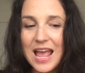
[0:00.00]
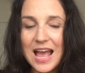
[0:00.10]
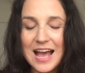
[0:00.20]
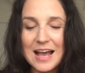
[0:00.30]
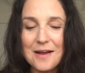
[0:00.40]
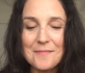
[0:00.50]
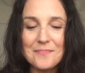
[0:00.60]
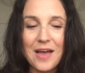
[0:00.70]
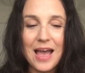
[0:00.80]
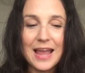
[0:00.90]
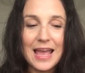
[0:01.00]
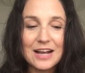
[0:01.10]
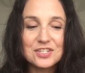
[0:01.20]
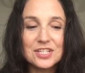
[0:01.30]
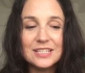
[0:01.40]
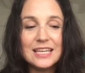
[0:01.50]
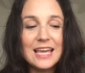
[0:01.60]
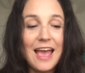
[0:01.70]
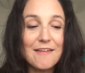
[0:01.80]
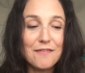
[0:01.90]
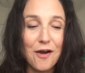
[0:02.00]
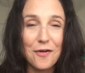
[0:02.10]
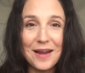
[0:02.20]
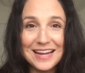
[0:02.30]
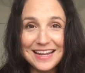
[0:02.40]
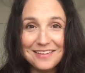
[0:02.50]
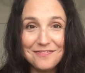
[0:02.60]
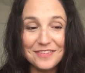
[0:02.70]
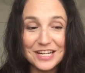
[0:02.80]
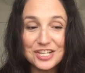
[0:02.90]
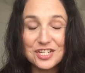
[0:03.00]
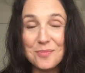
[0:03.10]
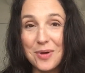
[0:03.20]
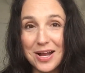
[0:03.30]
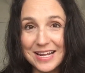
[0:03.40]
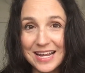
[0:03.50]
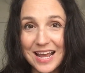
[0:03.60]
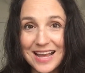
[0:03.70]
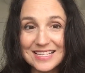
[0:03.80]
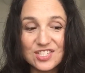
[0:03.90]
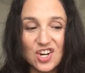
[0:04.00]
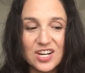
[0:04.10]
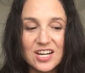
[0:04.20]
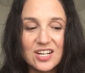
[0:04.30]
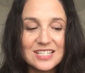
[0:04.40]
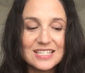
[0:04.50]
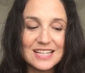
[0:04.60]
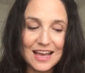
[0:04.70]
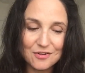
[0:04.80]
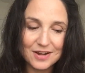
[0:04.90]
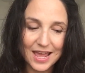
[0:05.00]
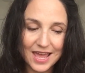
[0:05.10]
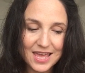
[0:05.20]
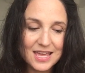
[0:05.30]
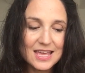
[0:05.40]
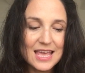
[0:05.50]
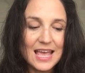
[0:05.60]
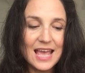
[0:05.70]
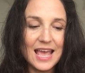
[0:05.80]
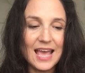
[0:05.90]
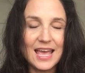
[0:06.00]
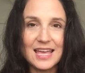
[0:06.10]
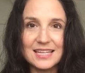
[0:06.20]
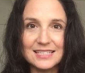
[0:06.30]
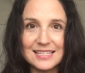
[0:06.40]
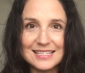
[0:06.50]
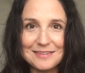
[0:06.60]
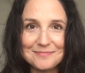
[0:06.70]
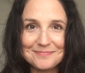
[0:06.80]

I actually have already finished the body. I started it on Saturday, and let's see.